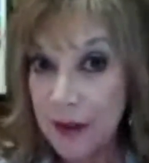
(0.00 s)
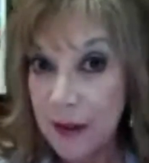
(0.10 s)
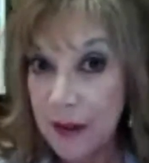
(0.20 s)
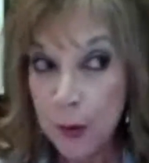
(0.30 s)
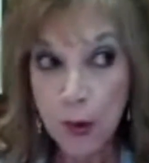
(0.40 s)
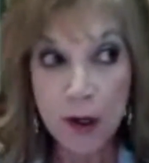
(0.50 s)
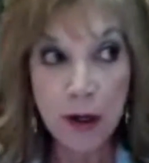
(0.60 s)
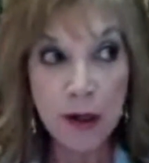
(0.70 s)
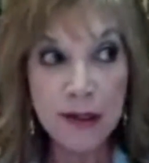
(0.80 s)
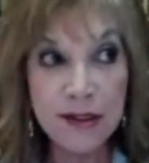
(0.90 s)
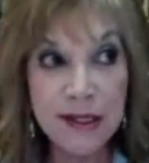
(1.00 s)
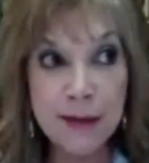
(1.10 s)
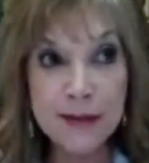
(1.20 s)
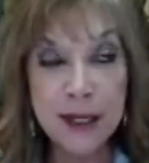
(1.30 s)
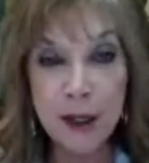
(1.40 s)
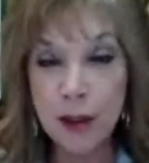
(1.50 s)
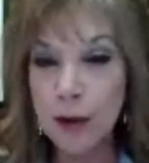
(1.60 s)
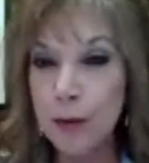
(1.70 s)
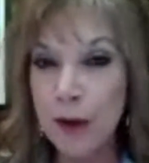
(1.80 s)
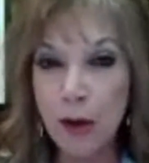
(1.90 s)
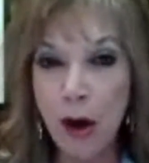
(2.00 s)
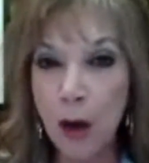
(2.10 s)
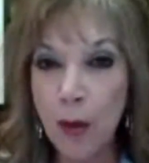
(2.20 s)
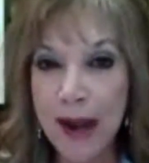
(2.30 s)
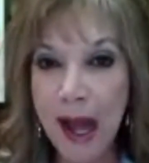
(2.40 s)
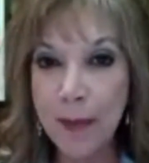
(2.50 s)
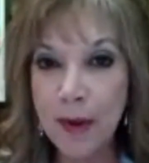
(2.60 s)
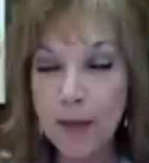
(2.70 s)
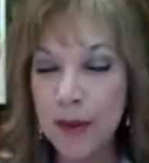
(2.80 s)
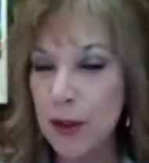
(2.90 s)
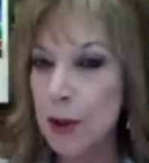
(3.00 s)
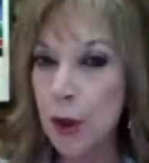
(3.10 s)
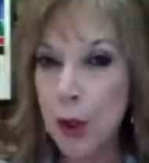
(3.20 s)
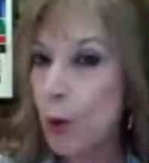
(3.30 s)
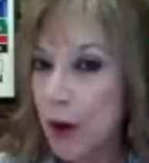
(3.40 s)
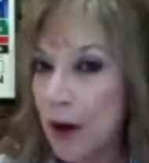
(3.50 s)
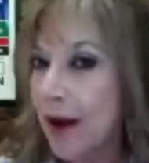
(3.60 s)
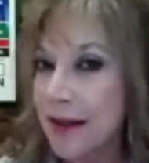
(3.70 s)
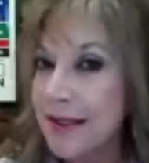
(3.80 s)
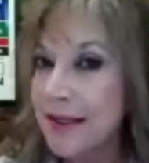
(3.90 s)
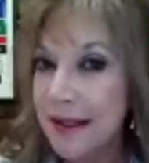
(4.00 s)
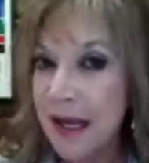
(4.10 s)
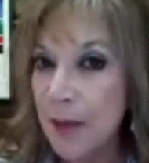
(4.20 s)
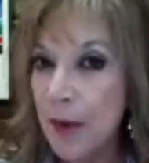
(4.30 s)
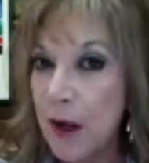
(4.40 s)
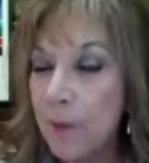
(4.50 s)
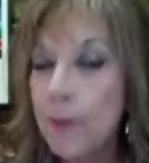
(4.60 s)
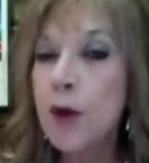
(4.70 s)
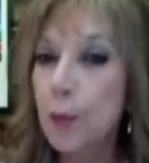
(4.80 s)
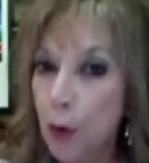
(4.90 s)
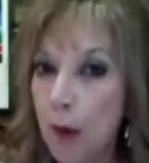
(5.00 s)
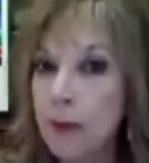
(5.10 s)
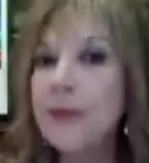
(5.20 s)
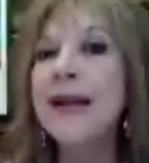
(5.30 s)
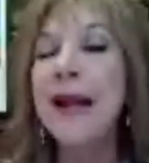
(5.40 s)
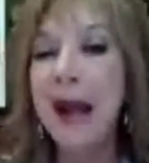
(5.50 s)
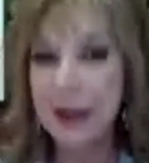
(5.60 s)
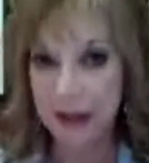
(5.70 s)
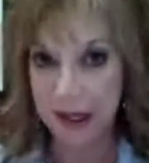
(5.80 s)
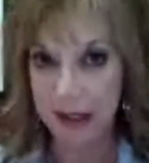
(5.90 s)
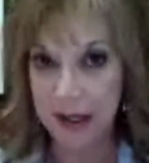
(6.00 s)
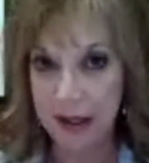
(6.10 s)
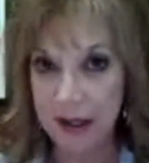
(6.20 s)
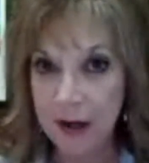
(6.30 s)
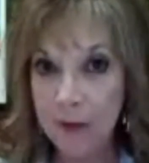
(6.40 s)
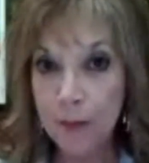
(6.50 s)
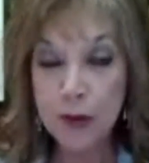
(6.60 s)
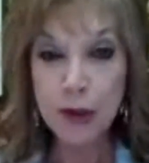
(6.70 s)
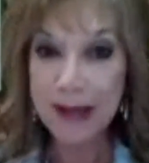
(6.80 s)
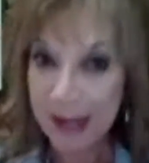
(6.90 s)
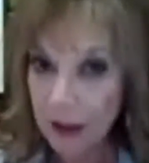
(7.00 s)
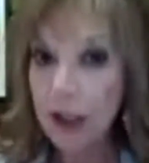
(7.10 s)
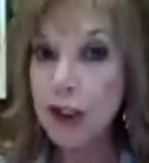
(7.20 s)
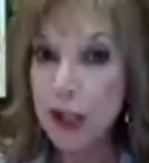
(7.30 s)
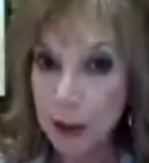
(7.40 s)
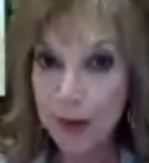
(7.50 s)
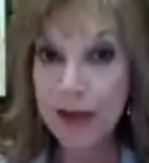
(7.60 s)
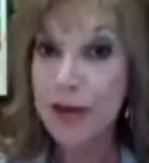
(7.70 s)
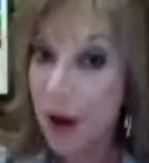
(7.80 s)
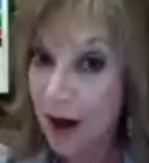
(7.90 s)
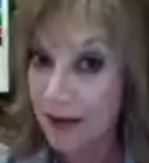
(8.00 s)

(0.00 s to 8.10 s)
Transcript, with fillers: where it seems like you don't recall what happened, but you know you were not asleep, you're probably a theta. But you cannot generate thought